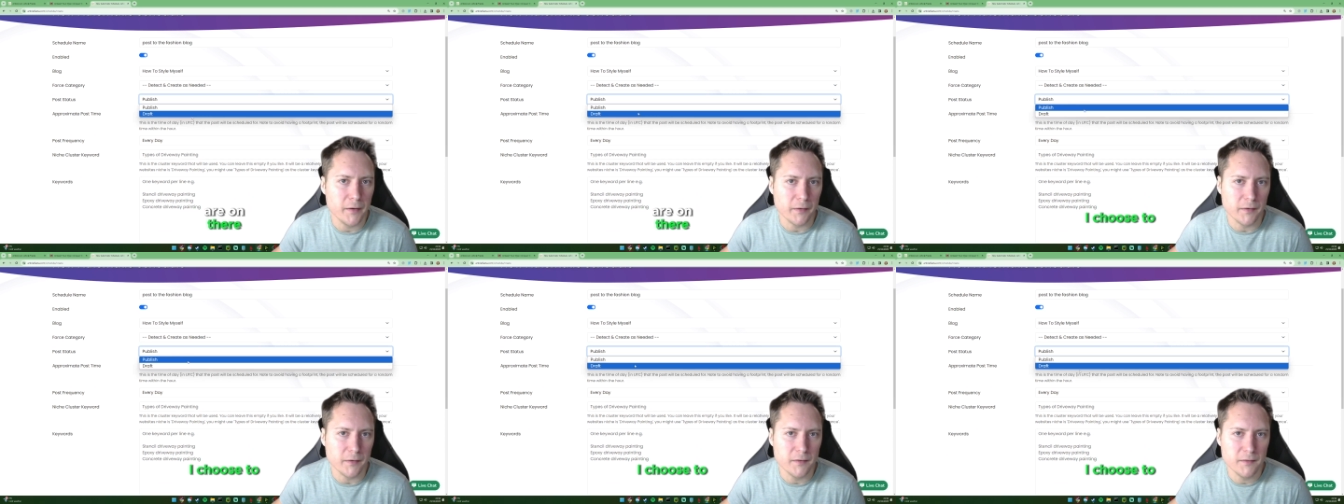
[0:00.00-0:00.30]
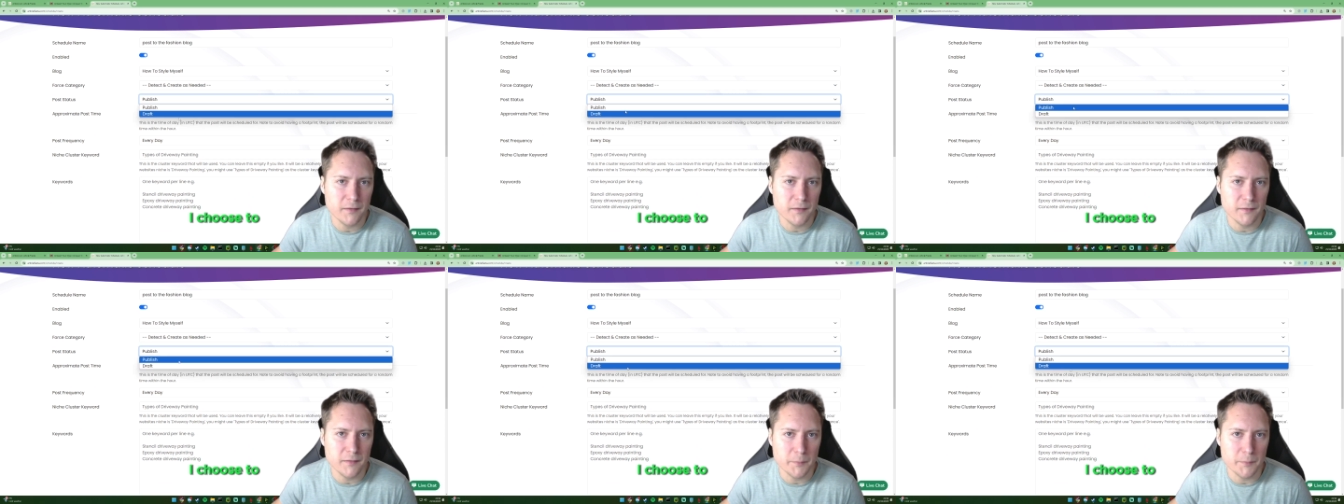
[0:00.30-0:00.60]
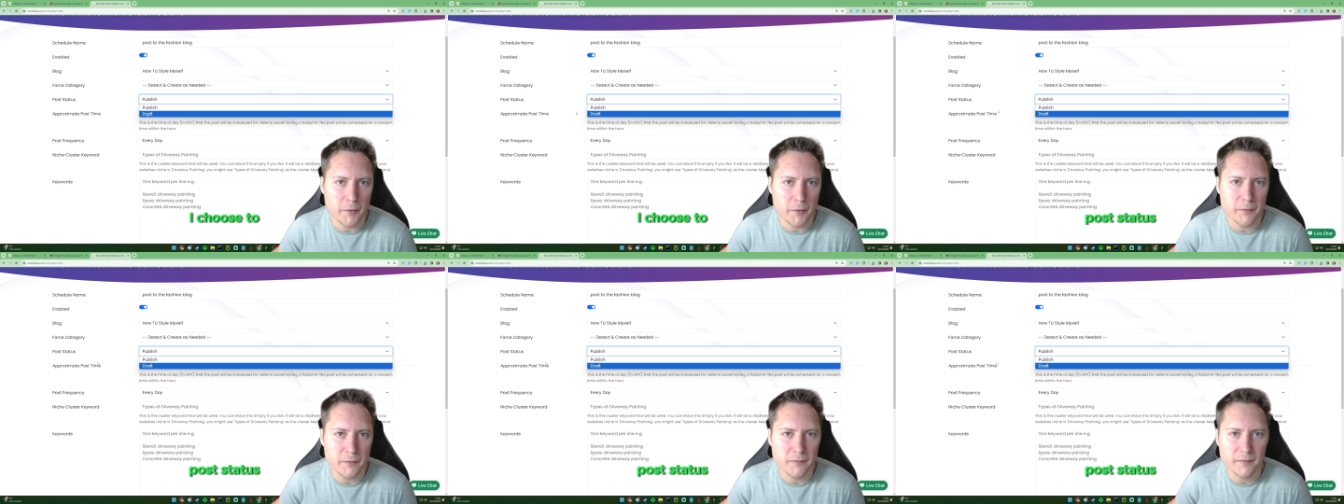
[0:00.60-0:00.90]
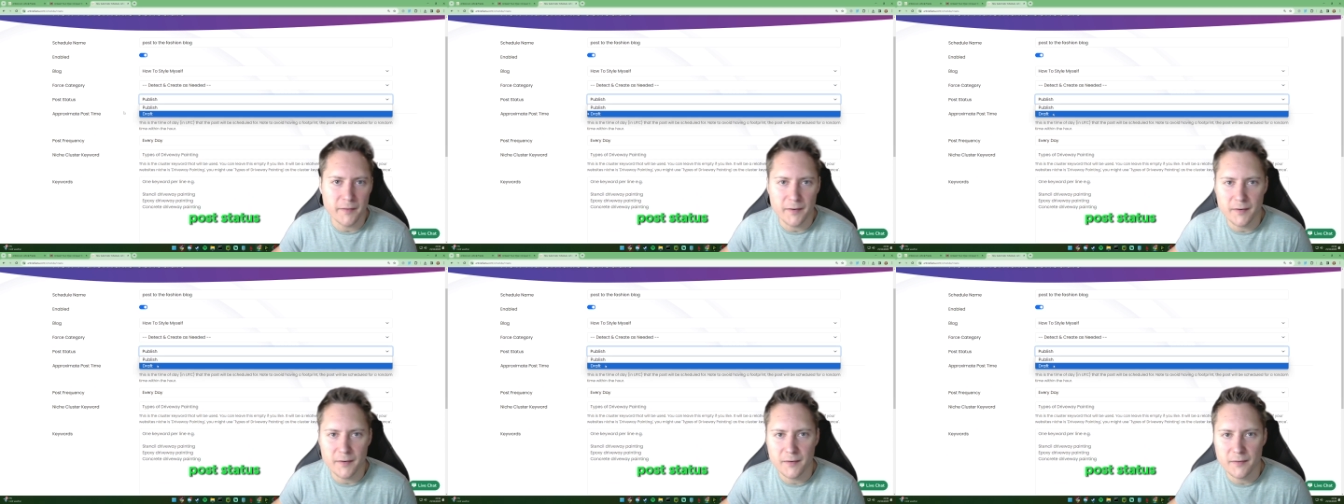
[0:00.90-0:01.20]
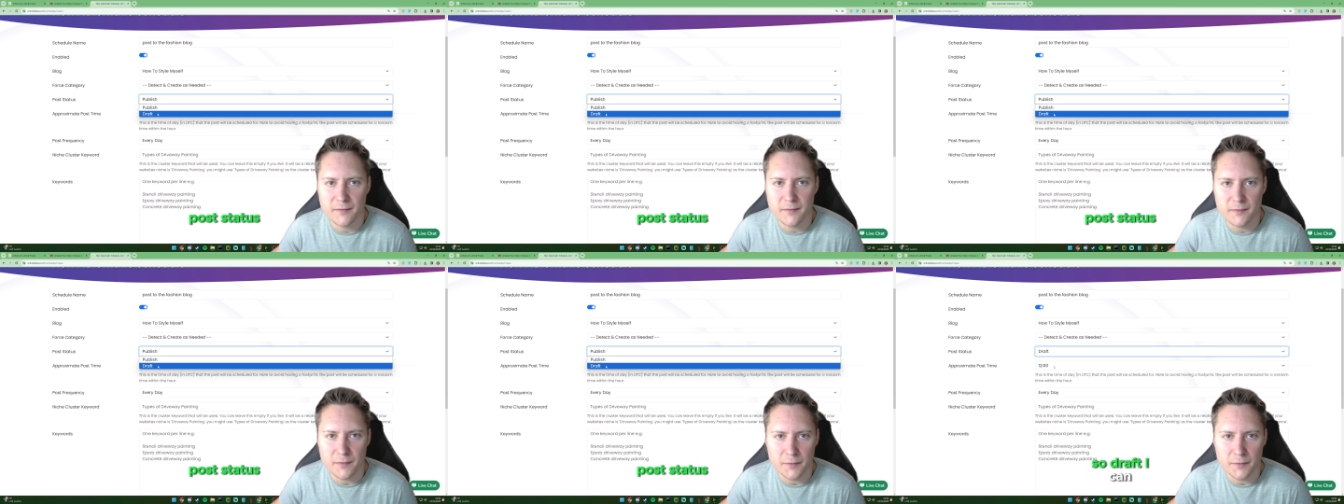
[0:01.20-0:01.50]
I can choose the post
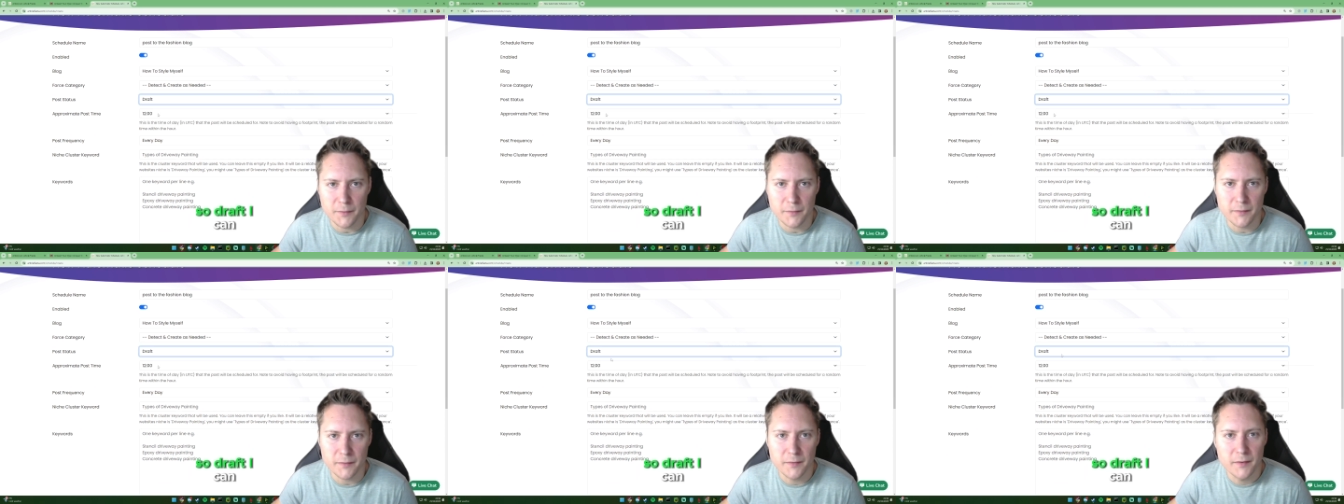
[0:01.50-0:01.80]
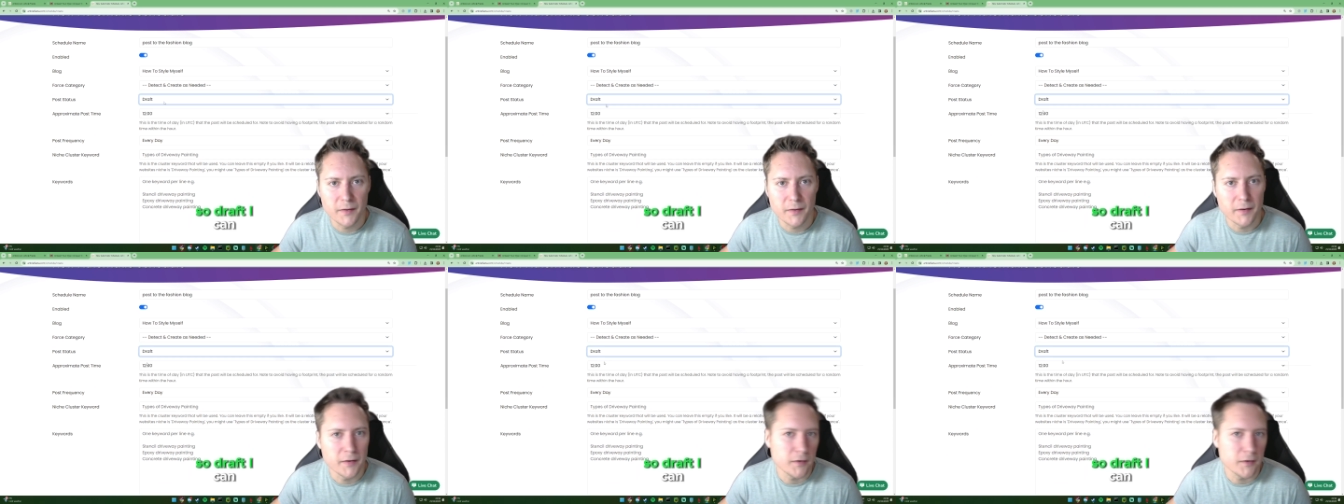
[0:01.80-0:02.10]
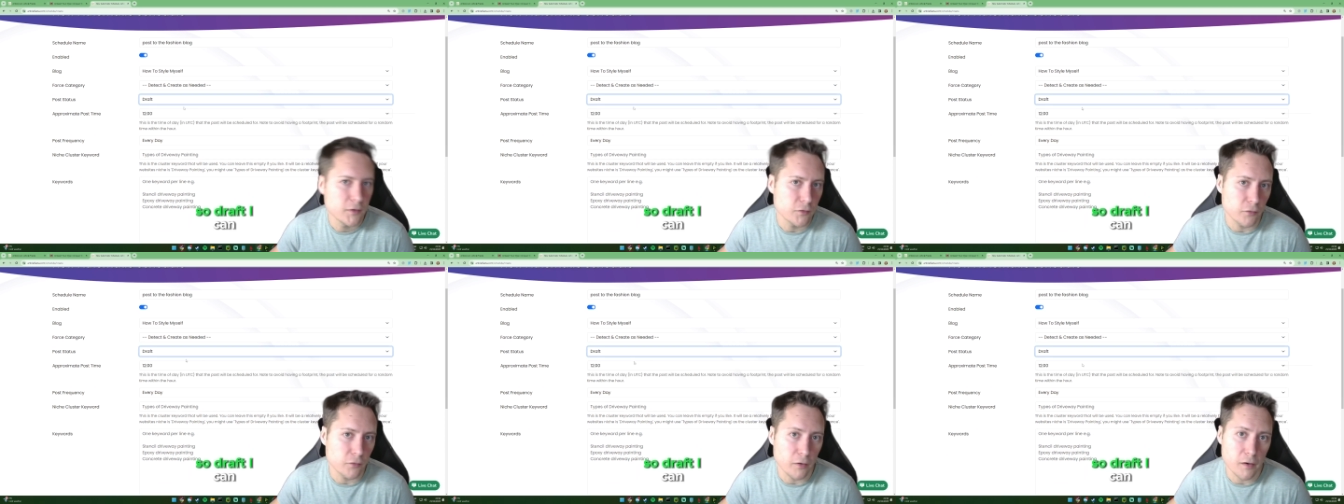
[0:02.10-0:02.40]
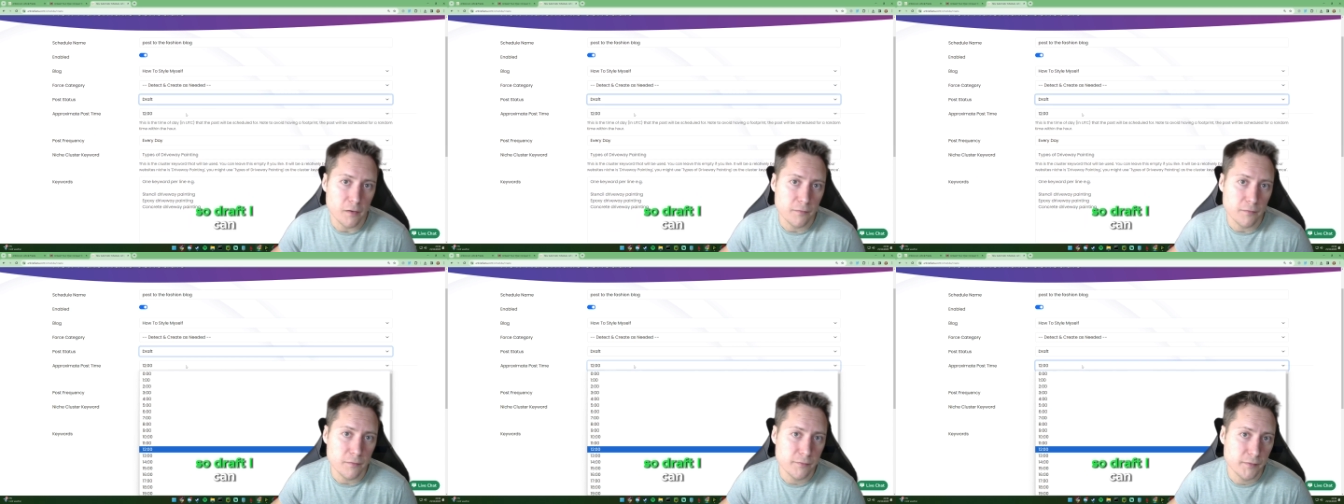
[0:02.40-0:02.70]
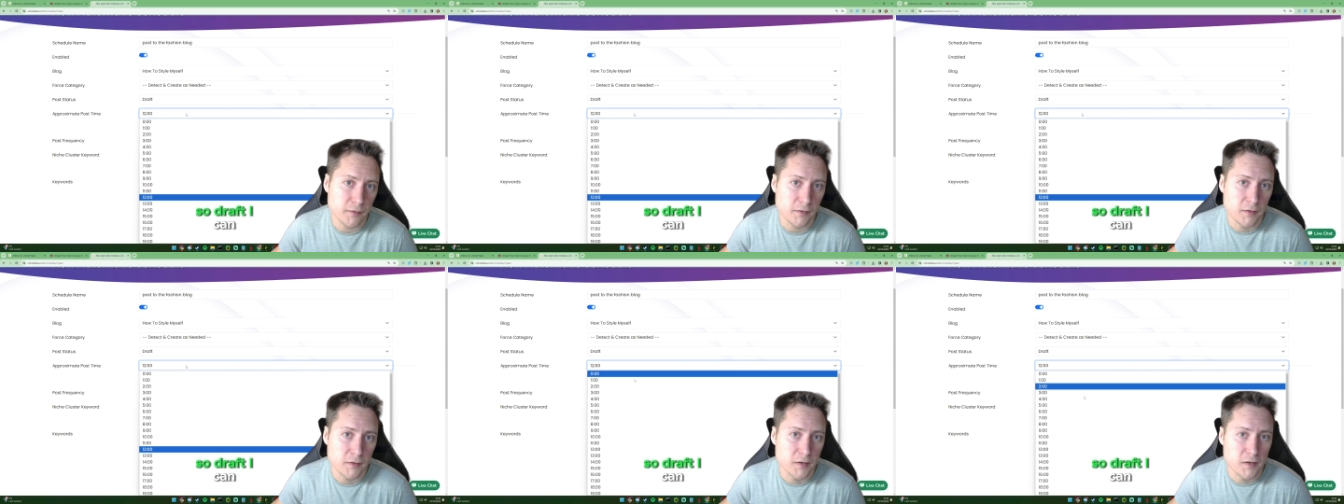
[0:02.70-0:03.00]
status. So draft,